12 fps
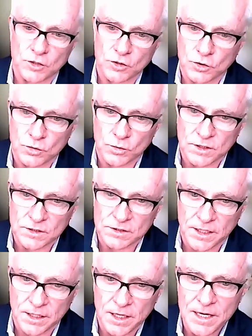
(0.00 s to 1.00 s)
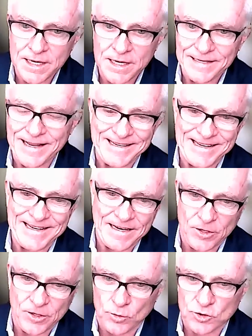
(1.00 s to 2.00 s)
into is a nineteen
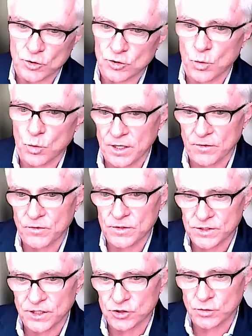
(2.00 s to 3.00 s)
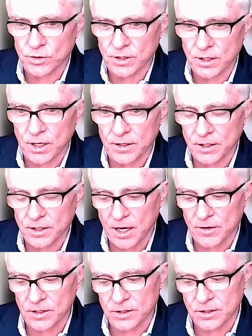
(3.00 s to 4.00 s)
hundreds or twentieth century idea. I
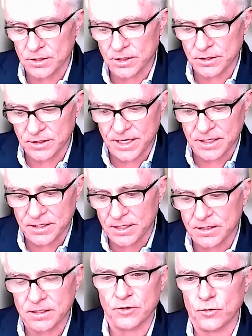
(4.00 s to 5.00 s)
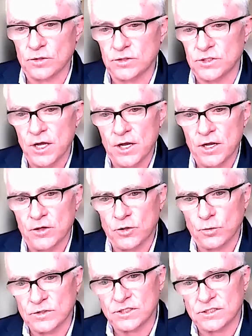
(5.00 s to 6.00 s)
think in the, the late nineteen hundreds there
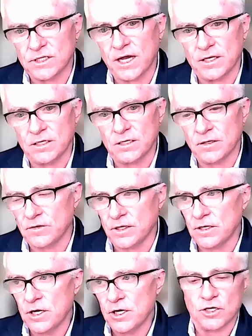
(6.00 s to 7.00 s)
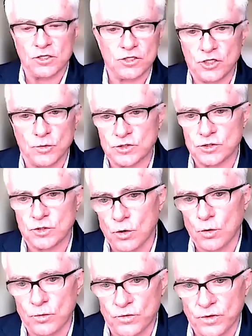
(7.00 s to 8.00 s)
was this idea that continuous
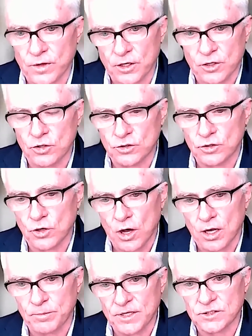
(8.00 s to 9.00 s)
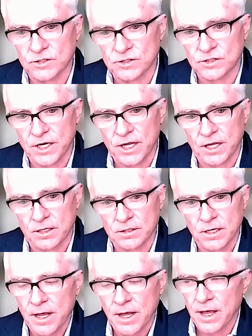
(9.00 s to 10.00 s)
growth uh, could not be sustained.
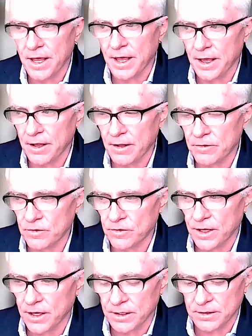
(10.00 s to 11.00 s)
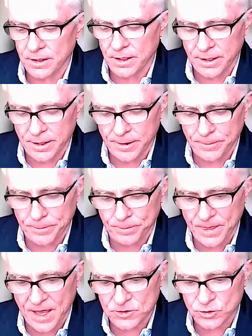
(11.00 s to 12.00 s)
And that, um,
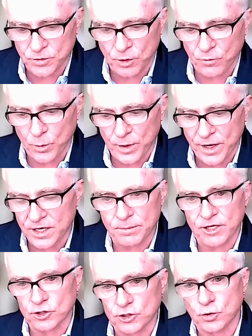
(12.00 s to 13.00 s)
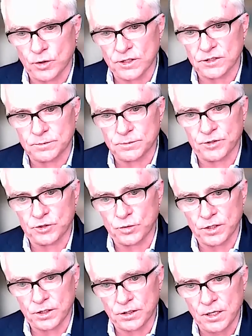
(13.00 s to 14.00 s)
and so therefore we had to make a choice
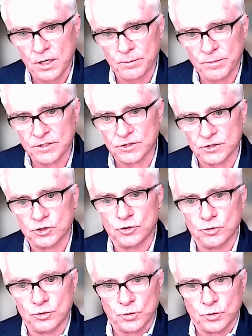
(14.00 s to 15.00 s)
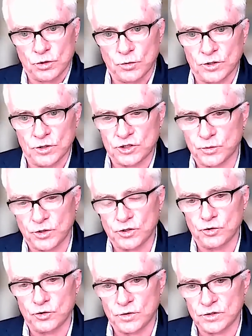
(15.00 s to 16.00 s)
between business as usual, which we
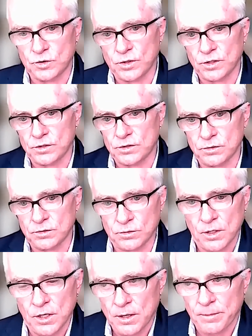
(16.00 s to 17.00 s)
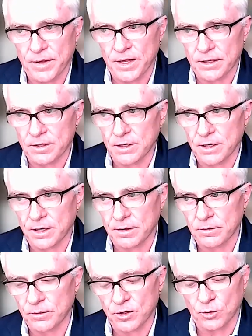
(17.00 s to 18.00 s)
knew was going to make,
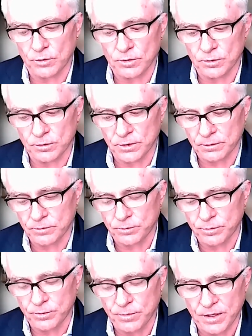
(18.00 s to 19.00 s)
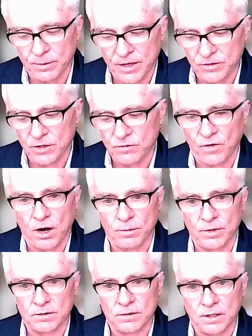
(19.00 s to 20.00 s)
uh, you know, like make make the
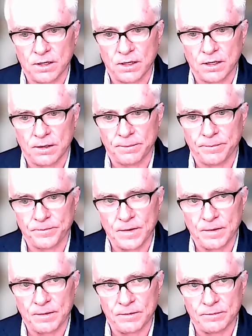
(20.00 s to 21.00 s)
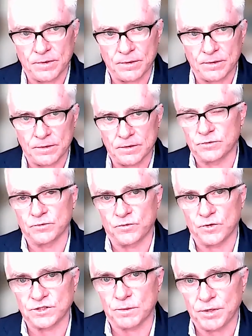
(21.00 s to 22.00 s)
environment, um,
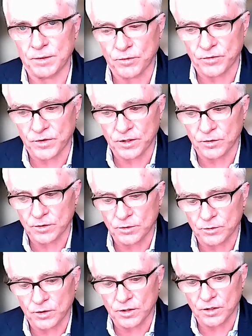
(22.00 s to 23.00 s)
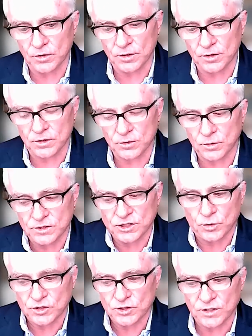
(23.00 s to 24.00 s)
for some people think to a
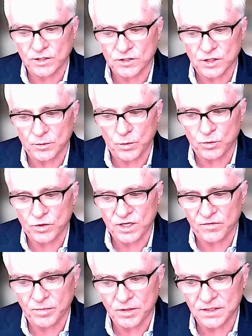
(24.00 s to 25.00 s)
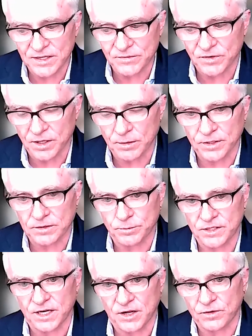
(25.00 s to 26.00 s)
serious crisis that we wouldn't even be able to live in it, but
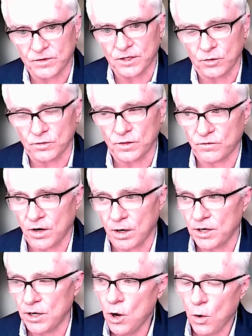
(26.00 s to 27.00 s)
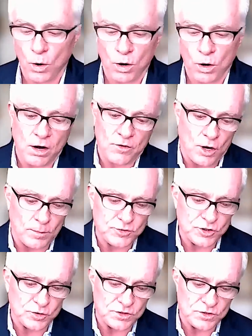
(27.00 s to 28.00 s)
but definitely hurt the environment. Or our other
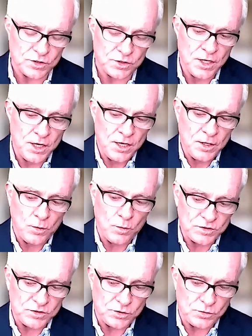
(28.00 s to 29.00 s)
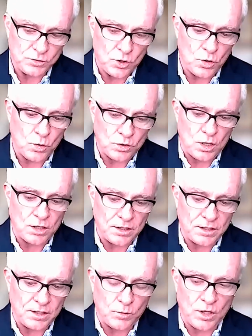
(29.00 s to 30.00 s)
option was to was to go along
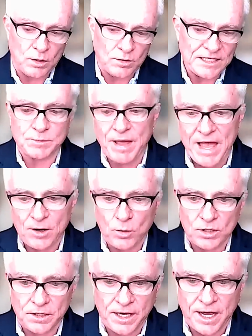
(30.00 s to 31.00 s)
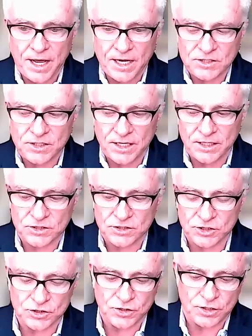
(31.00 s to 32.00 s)
the, well, let's ban oil and gas, and it's
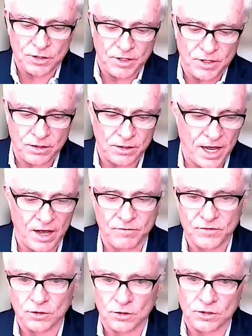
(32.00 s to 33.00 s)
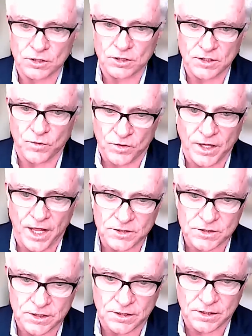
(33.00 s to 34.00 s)
just going to mean you have to learn to live with
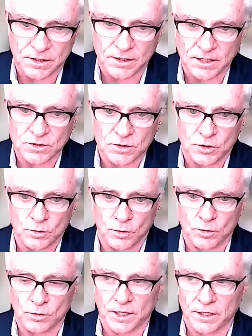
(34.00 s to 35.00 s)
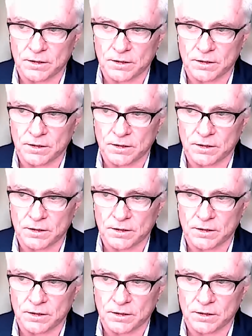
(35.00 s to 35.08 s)
less, and that, you know, like